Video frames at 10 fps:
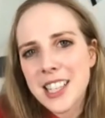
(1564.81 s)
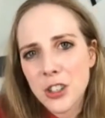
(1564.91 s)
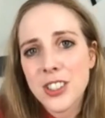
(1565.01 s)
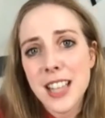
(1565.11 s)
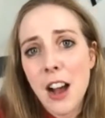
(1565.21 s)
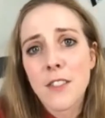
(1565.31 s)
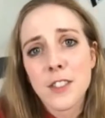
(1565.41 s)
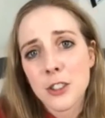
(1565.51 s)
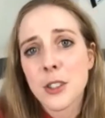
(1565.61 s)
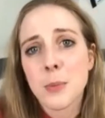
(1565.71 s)
yourself,
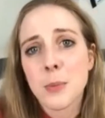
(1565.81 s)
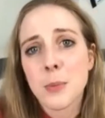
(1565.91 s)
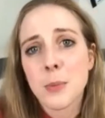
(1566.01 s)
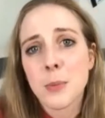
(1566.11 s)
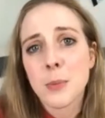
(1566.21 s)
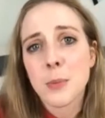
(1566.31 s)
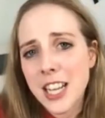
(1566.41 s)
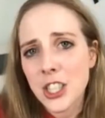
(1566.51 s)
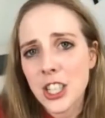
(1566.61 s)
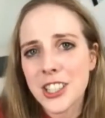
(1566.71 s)
your sport, and your
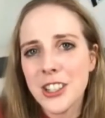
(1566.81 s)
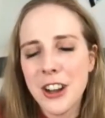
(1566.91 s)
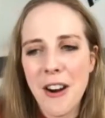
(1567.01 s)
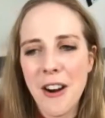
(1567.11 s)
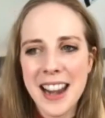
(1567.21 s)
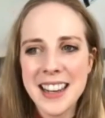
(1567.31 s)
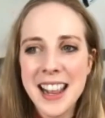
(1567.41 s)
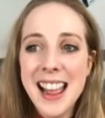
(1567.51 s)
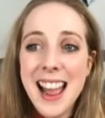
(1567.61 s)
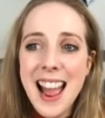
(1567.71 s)
nation,
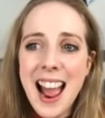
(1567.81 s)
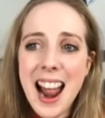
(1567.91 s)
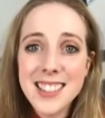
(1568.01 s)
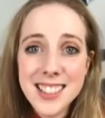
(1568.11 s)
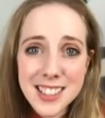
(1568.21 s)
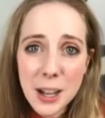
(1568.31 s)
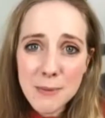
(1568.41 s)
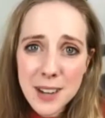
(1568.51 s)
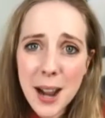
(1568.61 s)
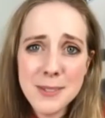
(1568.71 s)
and
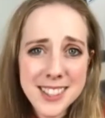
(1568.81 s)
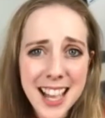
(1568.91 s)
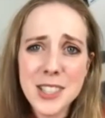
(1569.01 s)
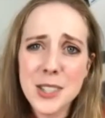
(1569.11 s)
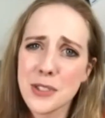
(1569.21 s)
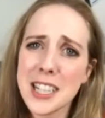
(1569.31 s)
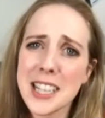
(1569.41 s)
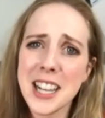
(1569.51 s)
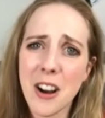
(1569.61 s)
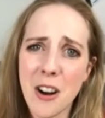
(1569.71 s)
sometimes that's
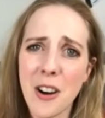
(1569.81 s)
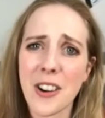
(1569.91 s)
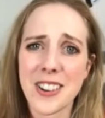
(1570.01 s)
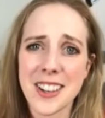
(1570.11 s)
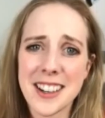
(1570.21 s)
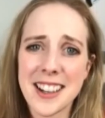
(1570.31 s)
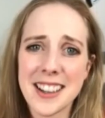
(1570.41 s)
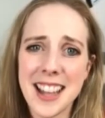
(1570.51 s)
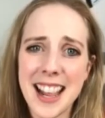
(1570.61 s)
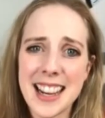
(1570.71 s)
really hard,
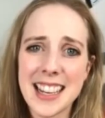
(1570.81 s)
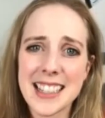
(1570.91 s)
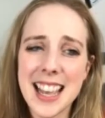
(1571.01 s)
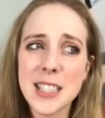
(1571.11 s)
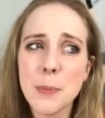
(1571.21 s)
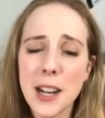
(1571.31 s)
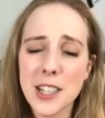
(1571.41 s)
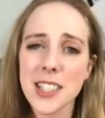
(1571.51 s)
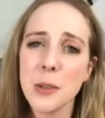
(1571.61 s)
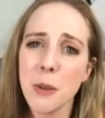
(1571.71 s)
like,
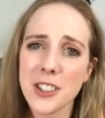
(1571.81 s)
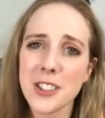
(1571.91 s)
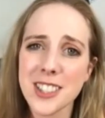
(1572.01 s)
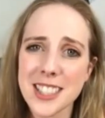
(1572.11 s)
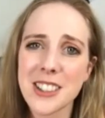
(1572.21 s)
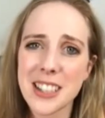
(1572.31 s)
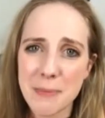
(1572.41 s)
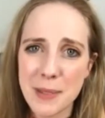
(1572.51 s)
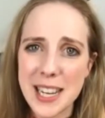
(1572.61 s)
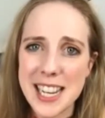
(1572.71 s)
especially while you're still
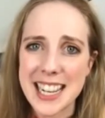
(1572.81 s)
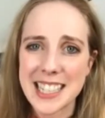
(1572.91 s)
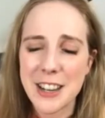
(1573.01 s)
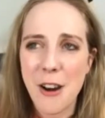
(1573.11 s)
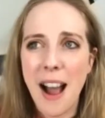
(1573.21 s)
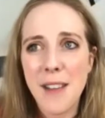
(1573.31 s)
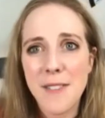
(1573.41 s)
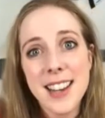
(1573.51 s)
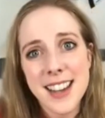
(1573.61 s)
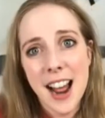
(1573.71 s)
competing. I've
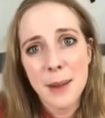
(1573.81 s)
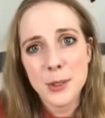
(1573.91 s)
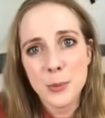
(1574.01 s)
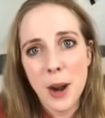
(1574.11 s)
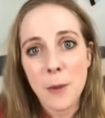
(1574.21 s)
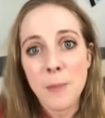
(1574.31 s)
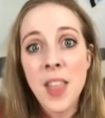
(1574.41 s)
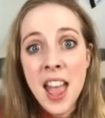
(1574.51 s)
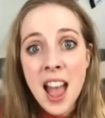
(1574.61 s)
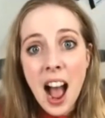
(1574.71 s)
had times where
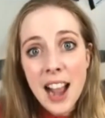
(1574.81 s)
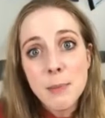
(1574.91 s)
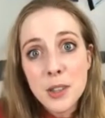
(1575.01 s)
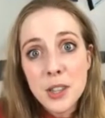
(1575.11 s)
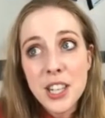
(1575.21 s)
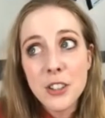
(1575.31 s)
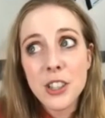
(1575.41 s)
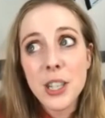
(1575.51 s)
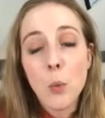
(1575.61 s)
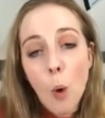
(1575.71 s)
I am
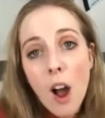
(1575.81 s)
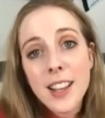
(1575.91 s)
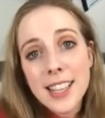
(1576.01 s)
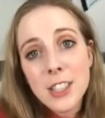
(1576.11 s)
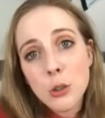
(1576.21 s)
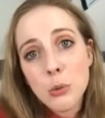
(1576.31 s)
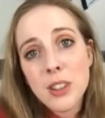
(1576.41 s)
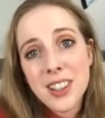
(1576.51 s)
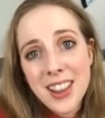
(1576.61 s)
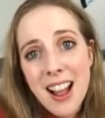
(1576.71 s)
literally walking to
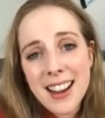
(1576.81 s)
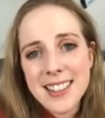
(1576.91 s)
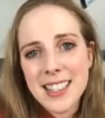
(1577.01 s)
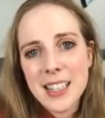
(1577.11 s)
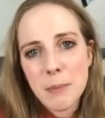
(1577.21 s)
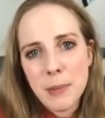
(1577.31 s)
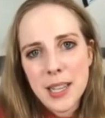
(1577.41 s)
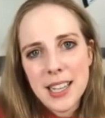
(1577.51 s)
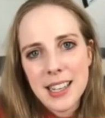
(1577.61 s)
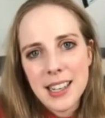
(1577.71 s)
the line to
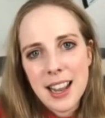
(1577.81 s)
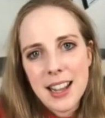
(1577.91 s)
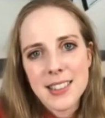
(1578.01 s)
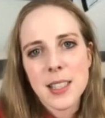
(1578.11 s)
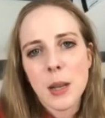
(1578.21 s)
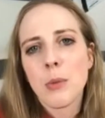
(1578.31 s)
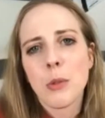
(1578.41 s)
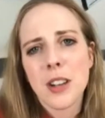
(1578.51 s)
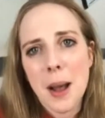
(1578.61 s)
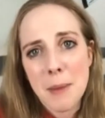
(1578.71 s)
compete and someone
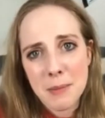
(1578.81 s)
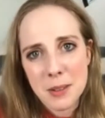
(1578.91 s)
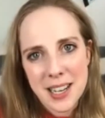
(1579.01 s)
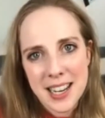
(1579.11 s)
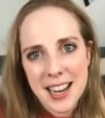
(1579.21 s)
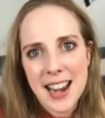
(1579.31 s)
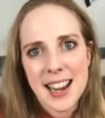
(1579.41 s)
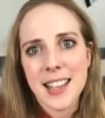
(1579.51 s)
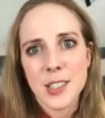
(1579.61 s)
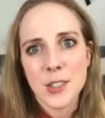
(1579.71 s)
will come up to me and
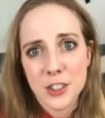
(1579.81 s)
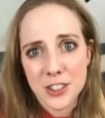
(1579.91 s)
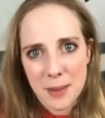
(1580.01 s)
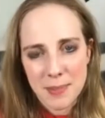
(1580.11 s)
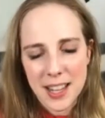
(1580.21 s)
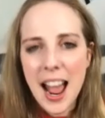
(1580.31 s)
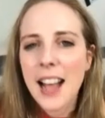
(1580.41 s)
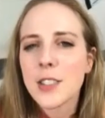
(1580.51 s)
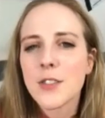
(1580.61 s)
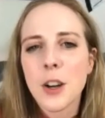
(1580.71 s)
ask for something,
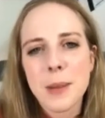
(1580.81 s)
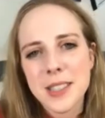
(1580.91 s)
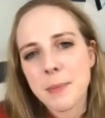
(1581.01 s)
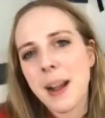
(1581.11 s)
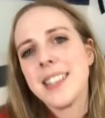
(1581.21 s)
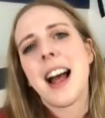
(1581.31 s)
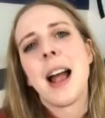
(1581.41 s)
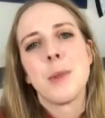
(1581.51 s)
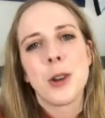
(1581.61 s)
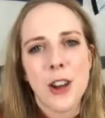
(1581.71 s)
ask for a piece of my
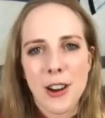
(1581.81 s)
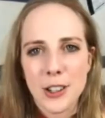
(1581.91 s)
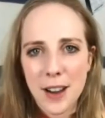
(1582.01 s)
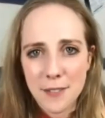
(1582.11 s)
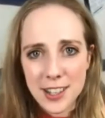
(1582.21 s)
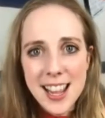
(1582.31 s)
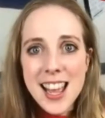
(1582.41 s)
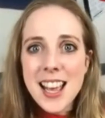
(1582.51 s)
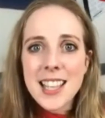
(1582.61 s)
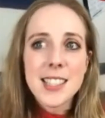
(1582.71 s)
time or an autograph, and
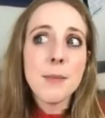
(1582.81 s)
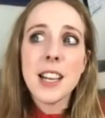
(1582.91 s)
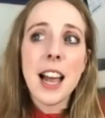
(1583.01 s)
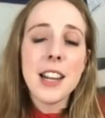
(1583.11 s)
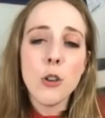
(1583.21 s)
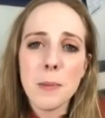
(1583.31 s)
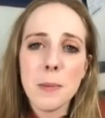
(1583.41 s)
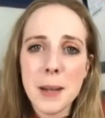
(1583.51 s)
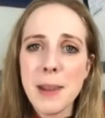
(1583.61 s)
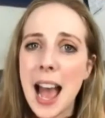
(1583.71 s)
something I'd
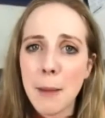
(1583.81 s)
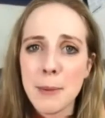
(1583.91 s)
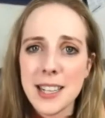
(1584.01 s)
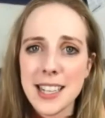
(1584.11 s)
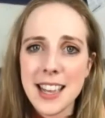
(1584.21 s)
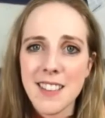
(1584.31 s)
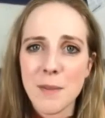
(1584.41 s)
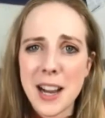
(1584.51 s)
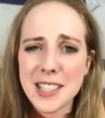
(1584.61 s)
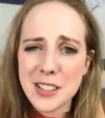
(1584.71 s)
normally be happy to give,
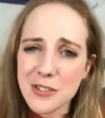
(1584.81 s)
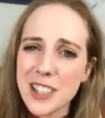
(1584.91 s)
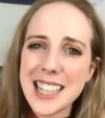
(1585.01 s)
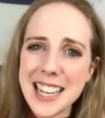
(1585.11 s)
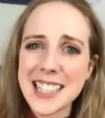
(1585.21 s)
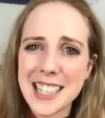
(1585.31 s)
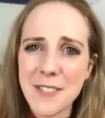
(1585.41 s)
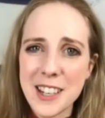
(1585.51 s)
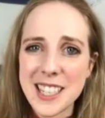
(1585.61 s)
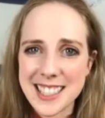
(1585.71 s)
but it's really
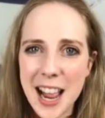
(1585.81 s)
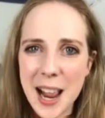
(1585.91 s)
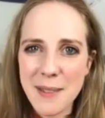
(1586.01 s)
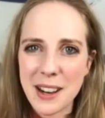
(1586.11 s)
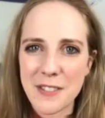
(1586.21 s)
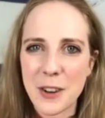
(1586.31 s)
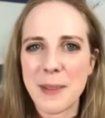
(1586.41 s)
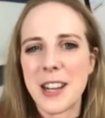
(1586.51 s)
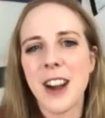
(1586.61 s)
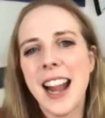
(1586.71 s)
inconvenient timing for
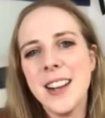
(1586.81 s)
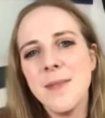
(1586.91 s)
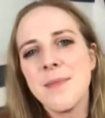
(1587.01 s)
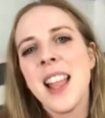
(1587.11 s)
me, right?